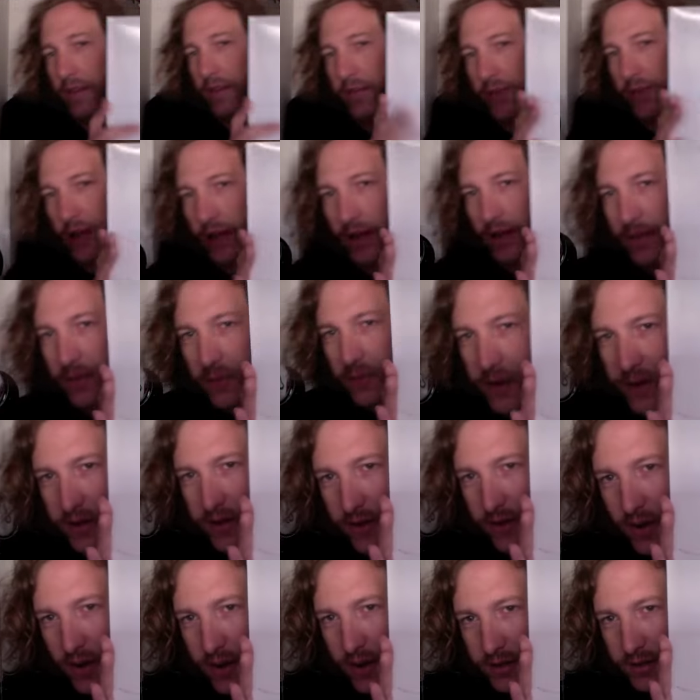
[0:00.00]
art. I
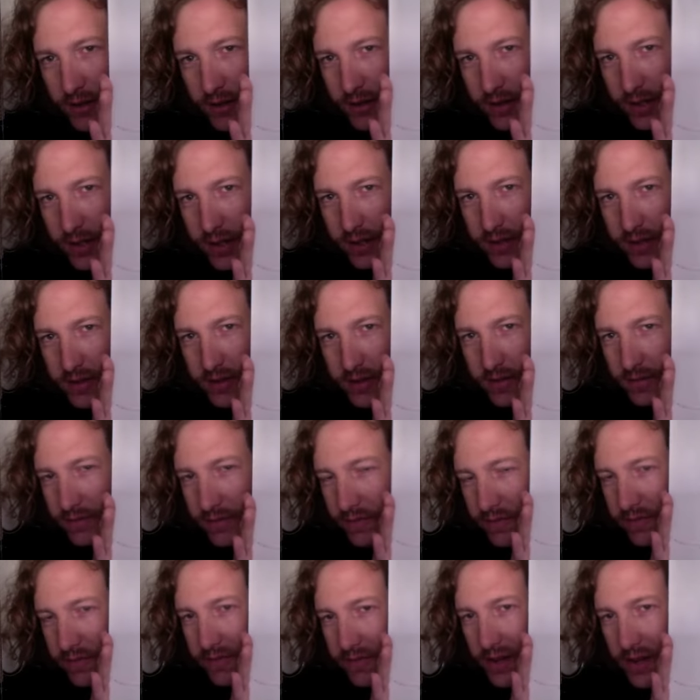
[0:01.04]
love the way he
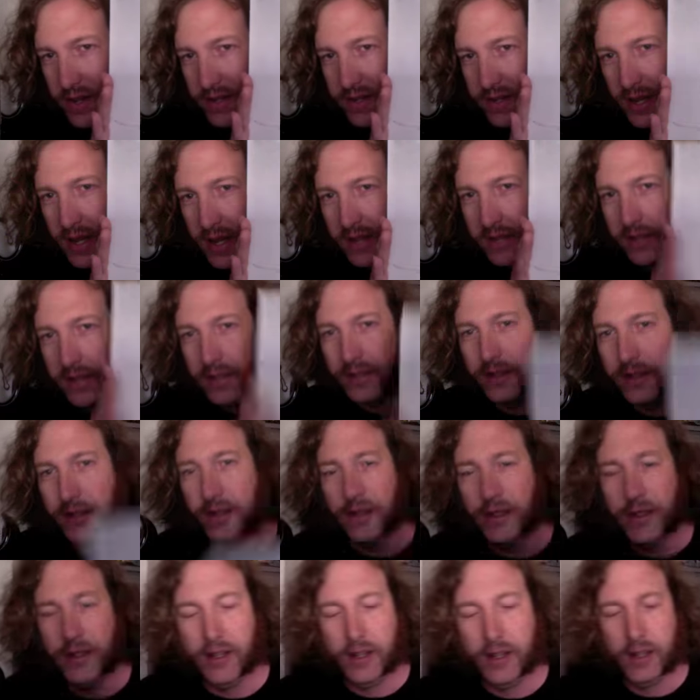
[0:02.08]
draws. I think he's
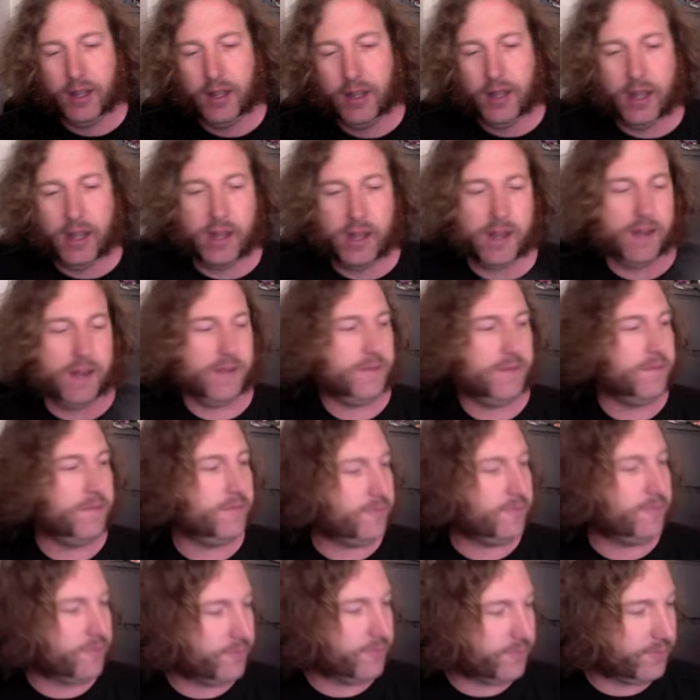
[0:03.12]
fantastic.
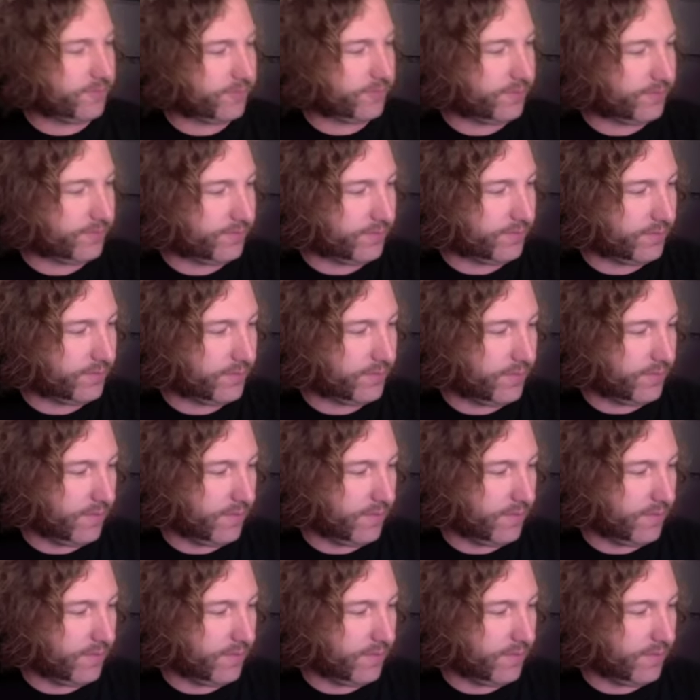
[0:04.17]
But